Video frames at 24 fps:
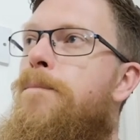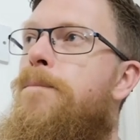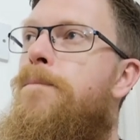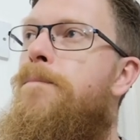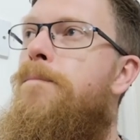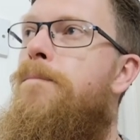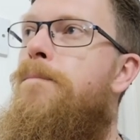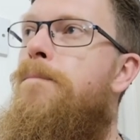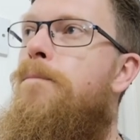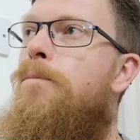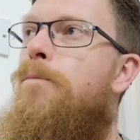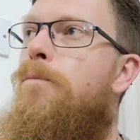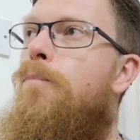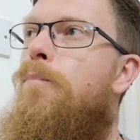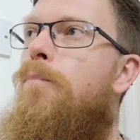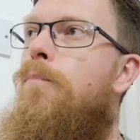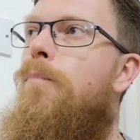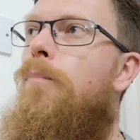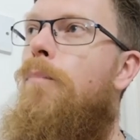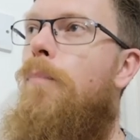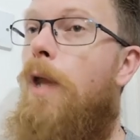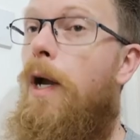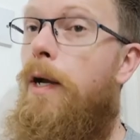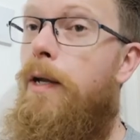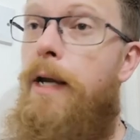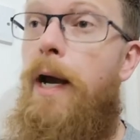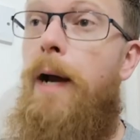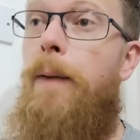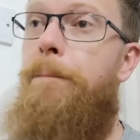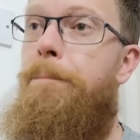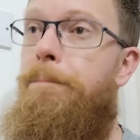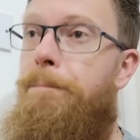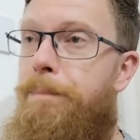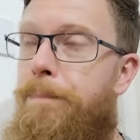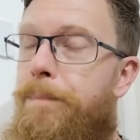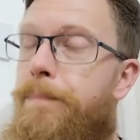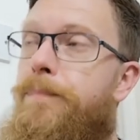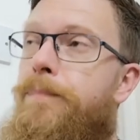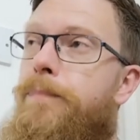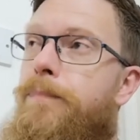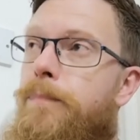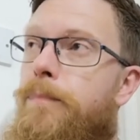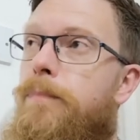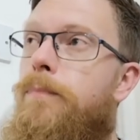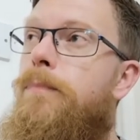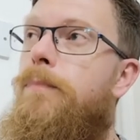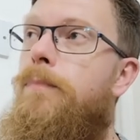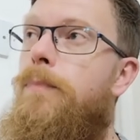
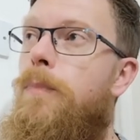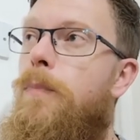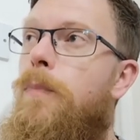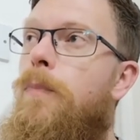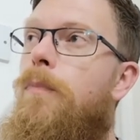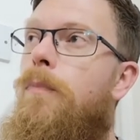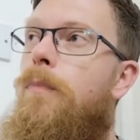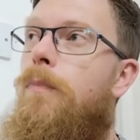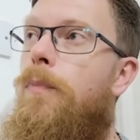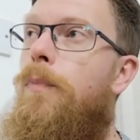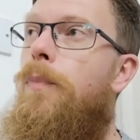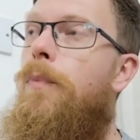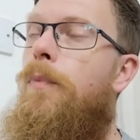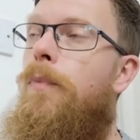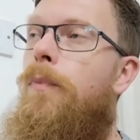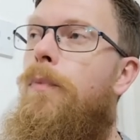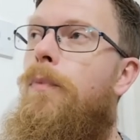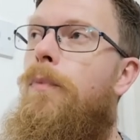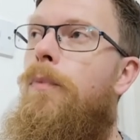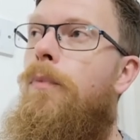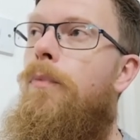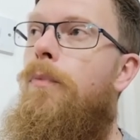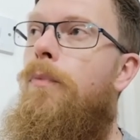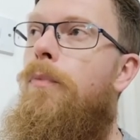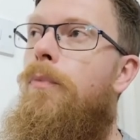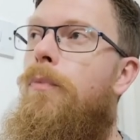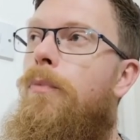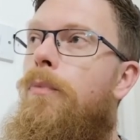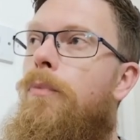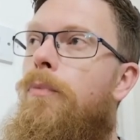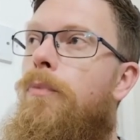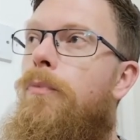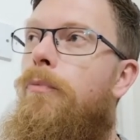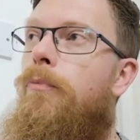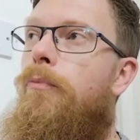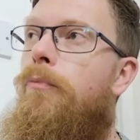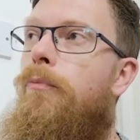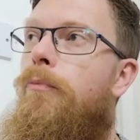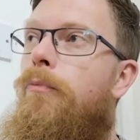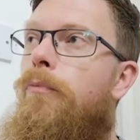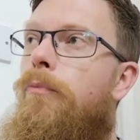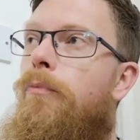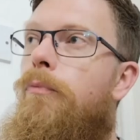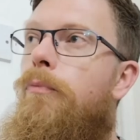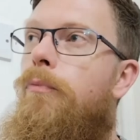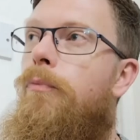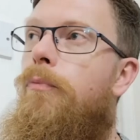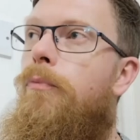
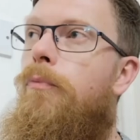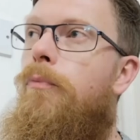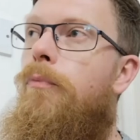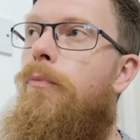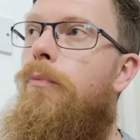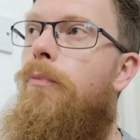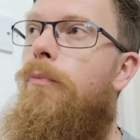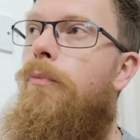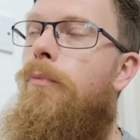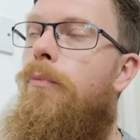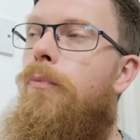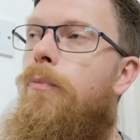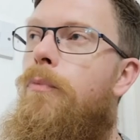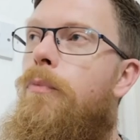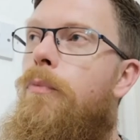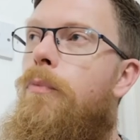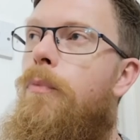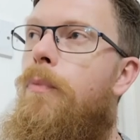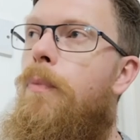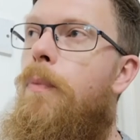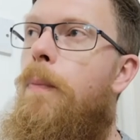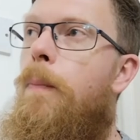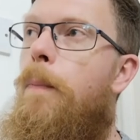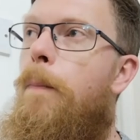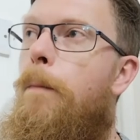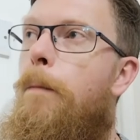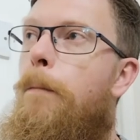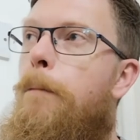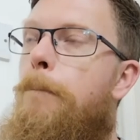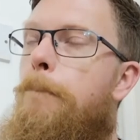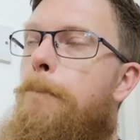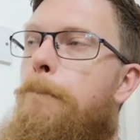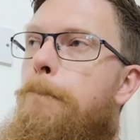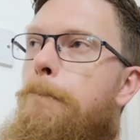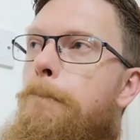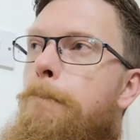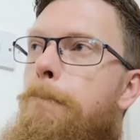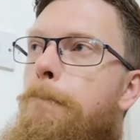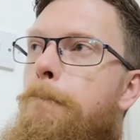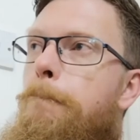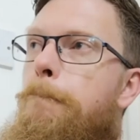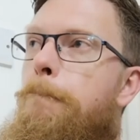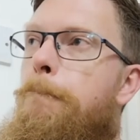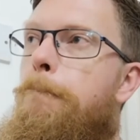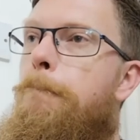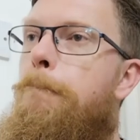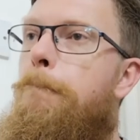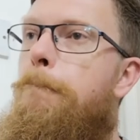
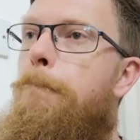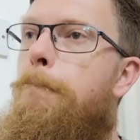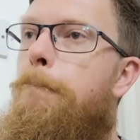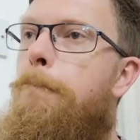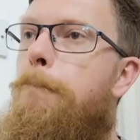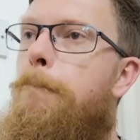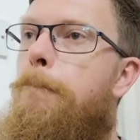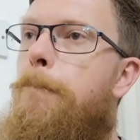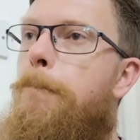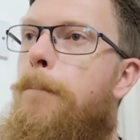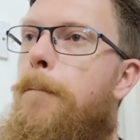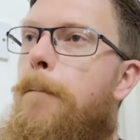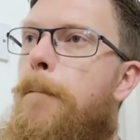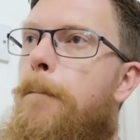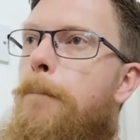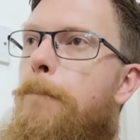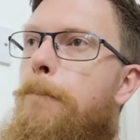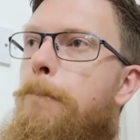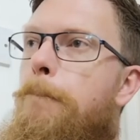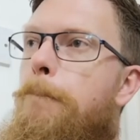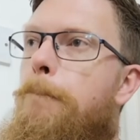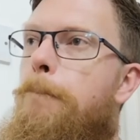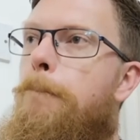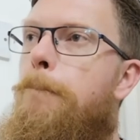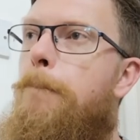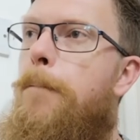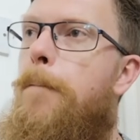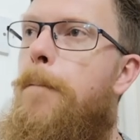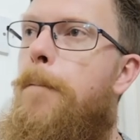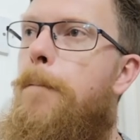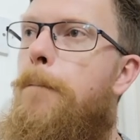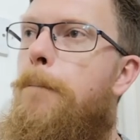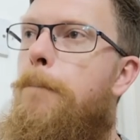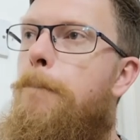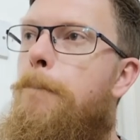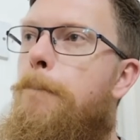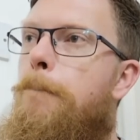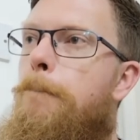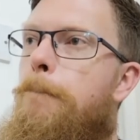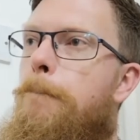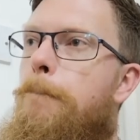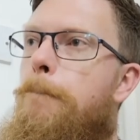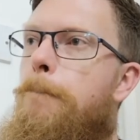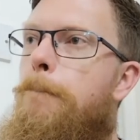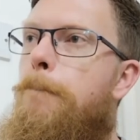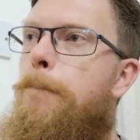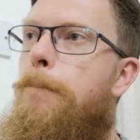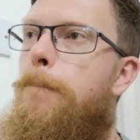[no speech]